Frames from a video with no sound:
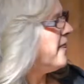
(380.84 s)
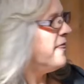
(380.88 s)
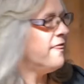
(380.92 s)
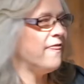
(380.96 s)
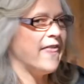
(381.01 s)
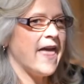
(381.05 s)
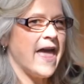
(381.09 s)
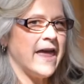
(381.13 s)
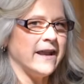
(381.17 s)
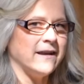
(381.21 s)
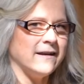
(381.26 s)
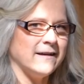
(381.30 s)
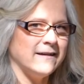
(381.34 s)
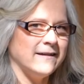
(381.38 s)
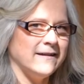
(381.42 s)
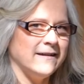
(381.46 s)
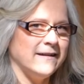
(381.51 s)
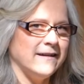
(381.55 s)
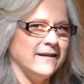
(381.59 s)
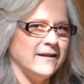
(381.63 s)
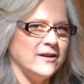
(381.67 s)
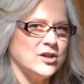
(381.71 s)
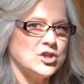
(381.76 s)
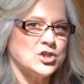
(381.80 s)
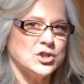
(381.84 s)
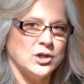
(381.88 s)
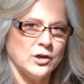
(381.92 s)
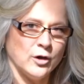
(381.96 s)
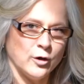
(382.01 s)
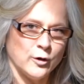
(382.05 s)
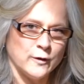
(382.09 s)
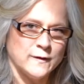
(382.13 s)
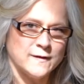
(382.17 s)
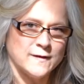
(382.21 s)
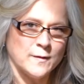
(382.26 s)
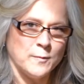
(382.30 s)
Then she
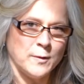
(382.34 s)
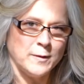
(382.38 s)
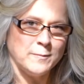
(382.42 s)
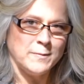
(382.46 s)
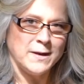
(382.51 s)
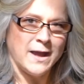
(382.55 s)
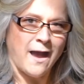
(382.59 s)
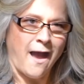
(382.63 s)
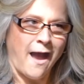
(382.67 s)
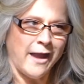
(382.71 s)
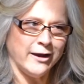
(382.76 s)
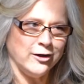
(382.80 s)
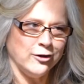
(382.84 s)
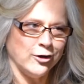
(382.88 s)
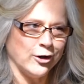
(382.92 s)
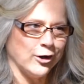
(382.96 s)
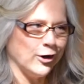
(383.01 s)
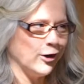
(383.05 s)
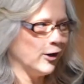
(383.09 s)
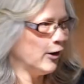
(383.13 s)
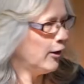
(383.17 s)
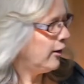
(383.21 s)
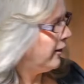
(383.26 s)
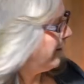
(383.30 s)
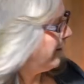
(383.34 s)
heard someone behind her.